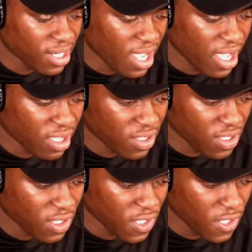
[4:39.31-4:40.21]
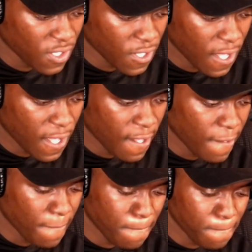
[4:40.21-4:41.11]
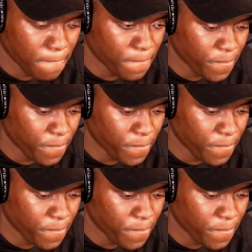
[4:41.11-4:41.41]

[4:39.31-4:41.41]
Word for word: Like, um,